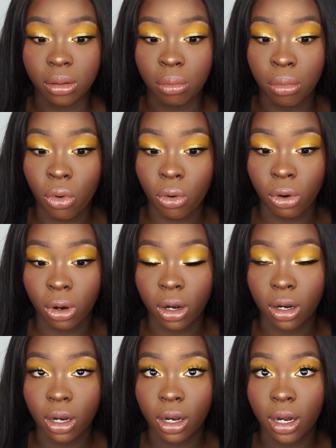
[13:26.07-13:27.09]

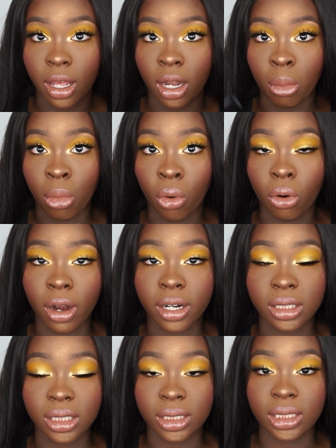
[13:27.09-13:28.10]
more and more
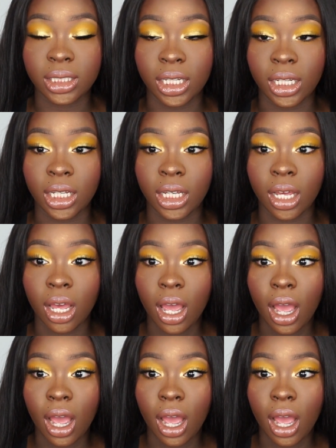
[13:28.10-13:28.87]
to see